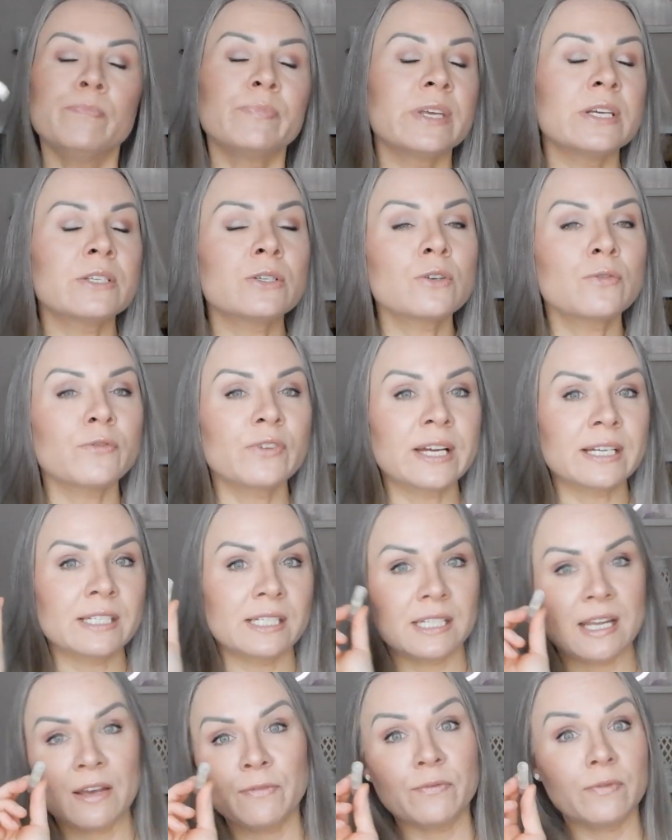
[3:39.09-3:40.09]
These are
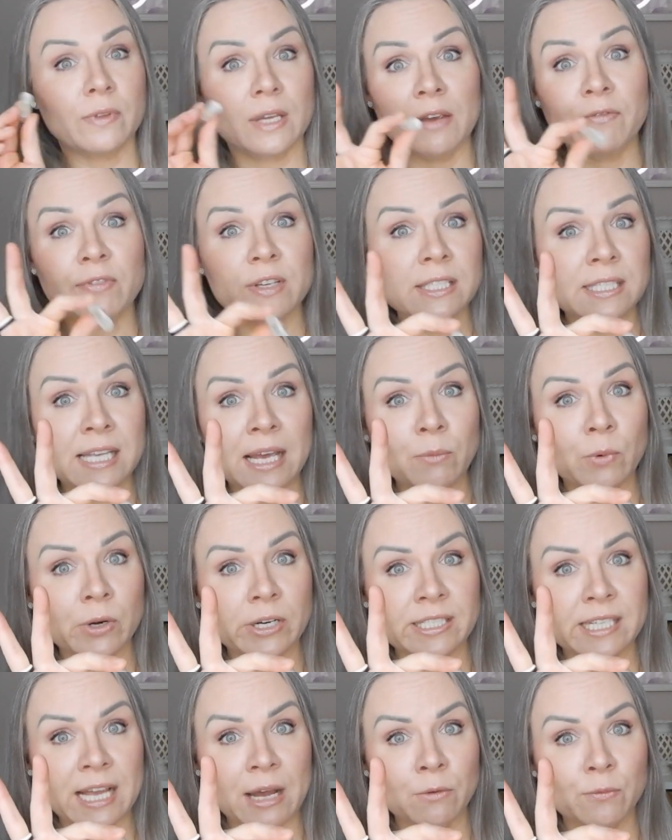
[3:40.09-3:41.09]
fan, if, if this scent
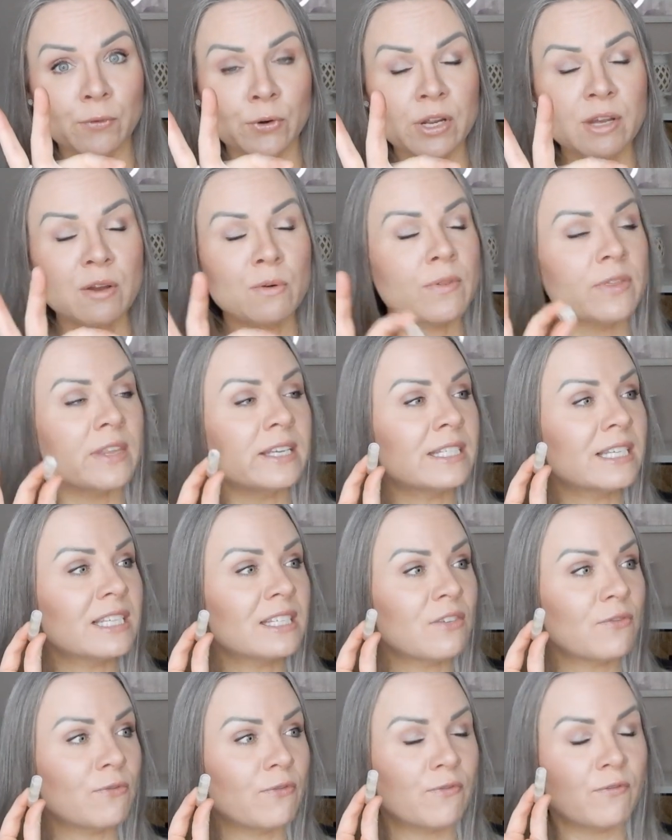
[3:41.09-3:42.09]
works out for you, this
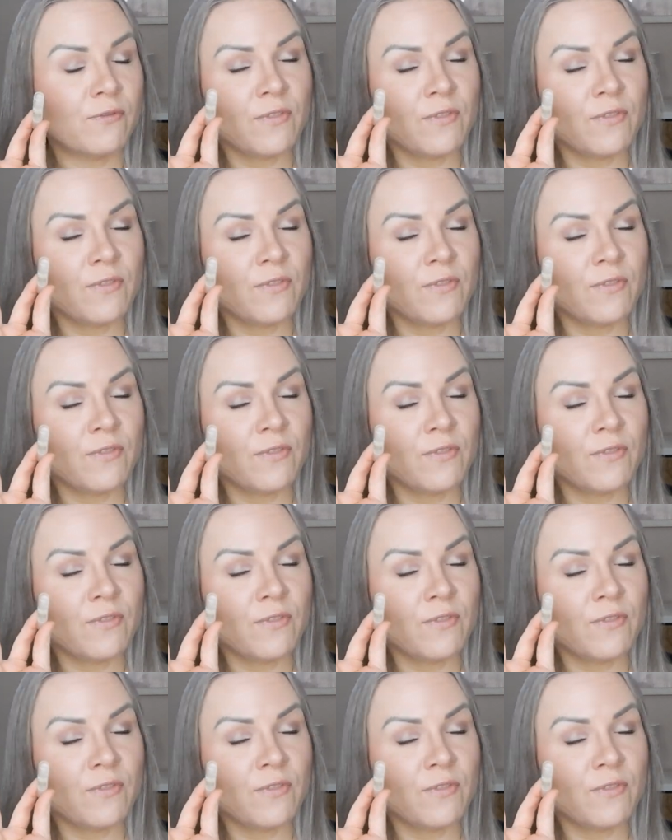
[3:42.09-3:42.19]
is